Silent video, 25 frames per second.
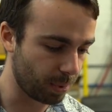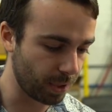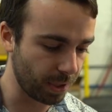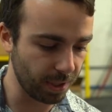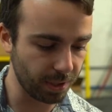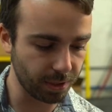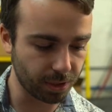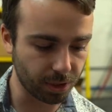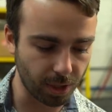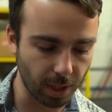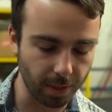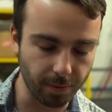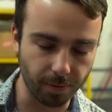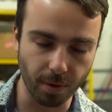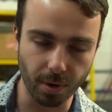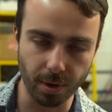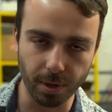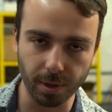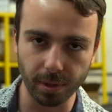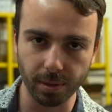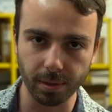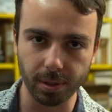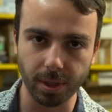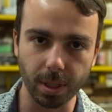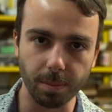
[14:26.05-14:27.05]
Pretty
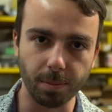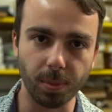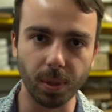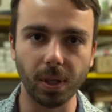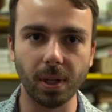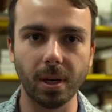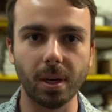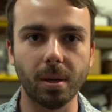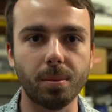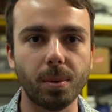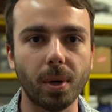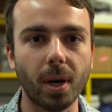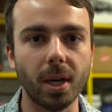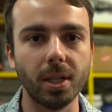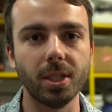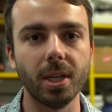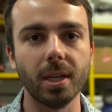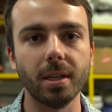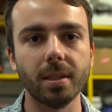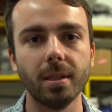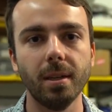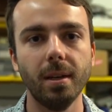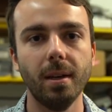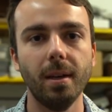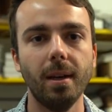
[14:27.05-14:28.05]
straightforward and simple little
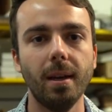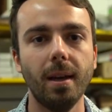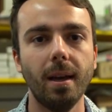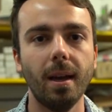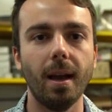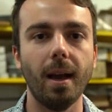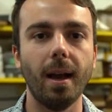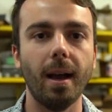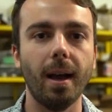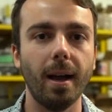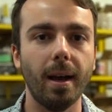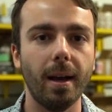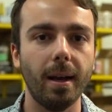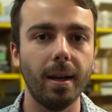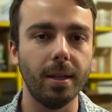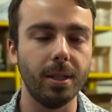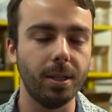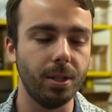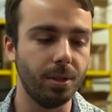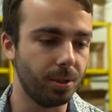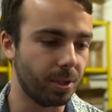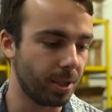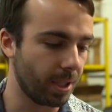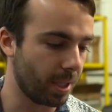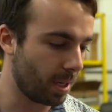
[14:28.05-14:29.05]
project uh,
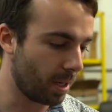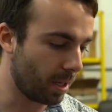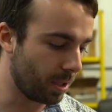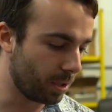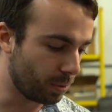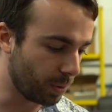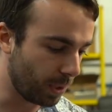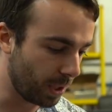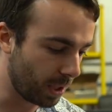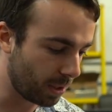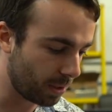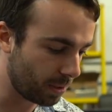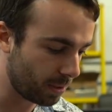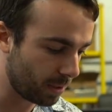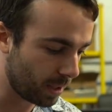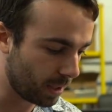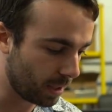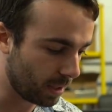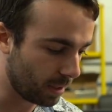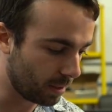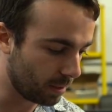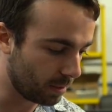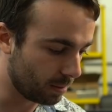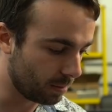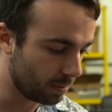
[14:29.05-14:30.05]
using an Arduino
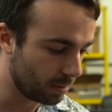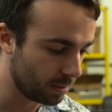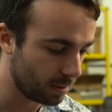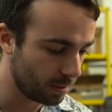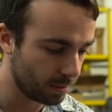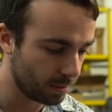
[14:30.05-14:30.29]
and